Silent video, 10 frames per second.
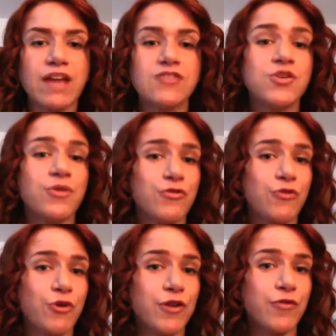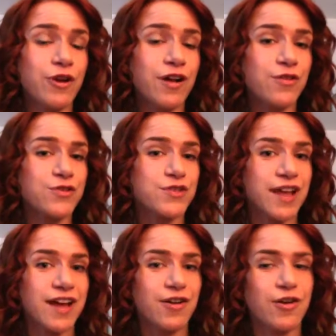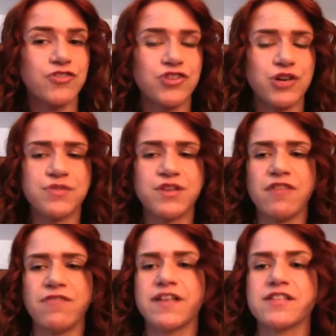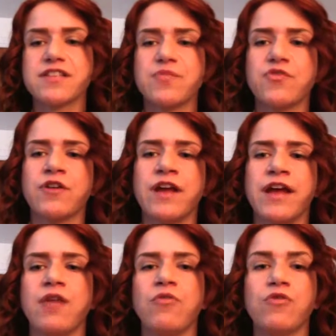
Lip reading: $244 later, Joan's all fixed up for now.